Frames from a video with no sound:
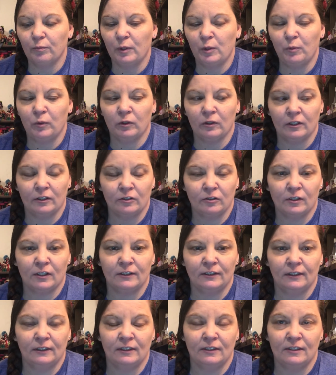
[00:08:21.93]
people are
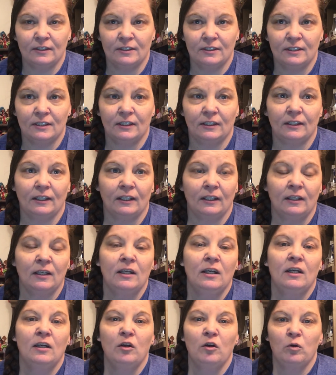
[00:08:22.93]
interested in to see like
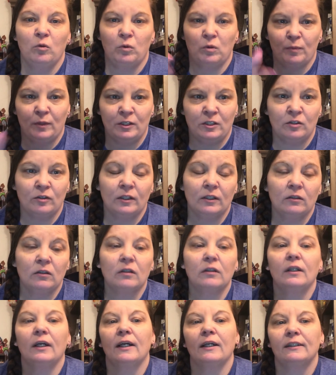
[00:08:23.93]
what my screen
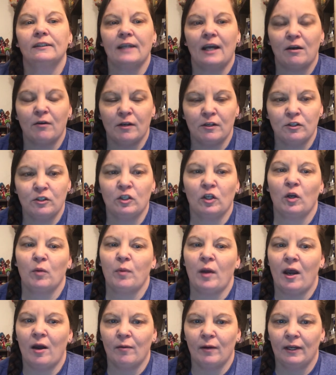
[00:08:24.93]
looks like, how I
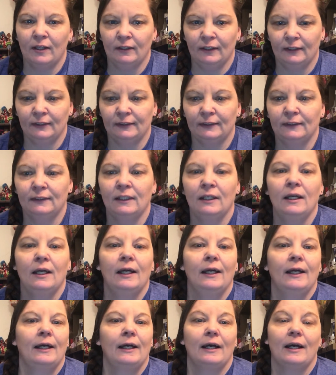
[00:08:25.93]
ship, how I list.
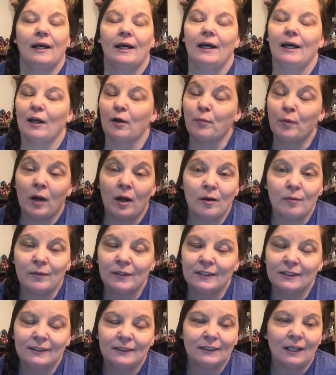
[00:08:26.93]
I
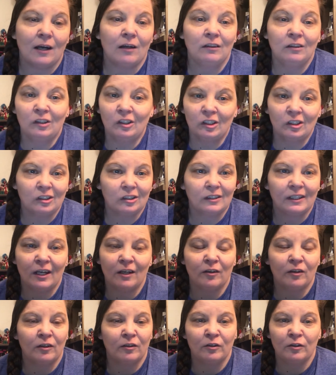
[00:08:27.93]
promise I'll learn
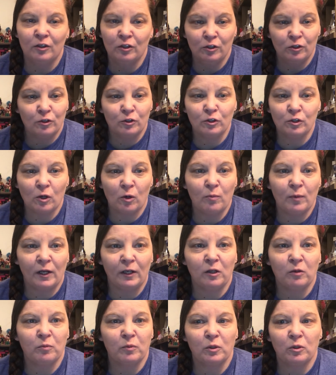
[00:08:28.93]
how to show
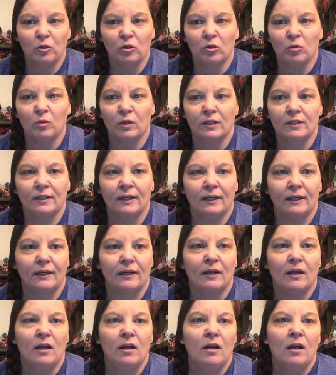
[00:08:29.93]
my computer one
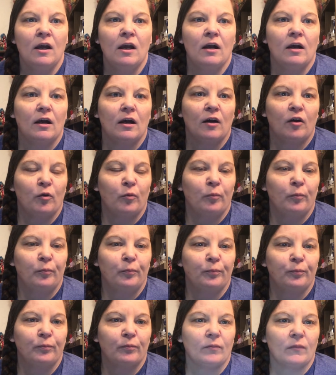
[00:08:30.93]
day.
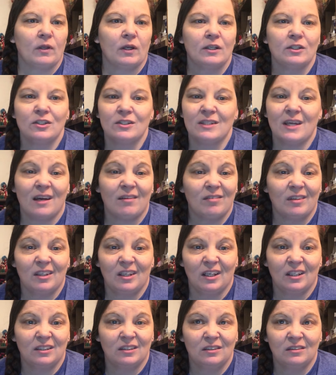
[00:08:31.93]
I just haven't
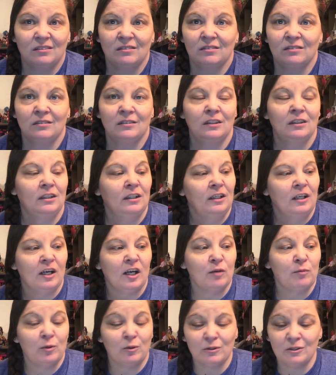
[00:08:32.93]
yet.
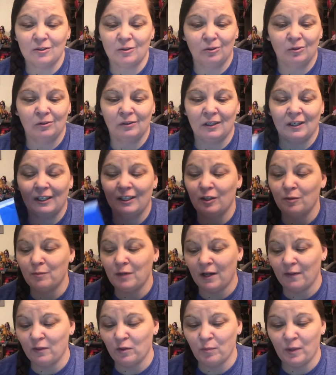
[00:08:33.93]
I'm old school. I am
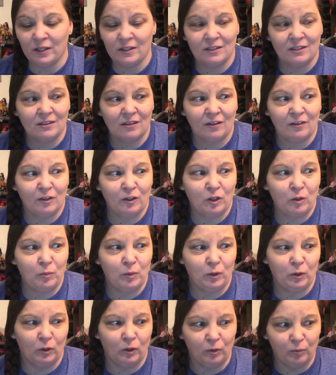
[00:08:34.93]
not the best on the
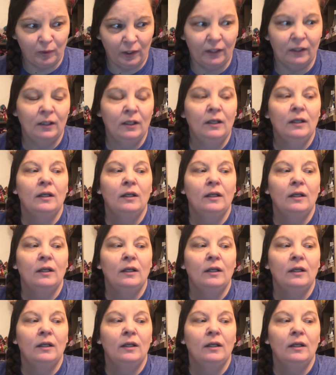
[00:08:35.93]
computer, but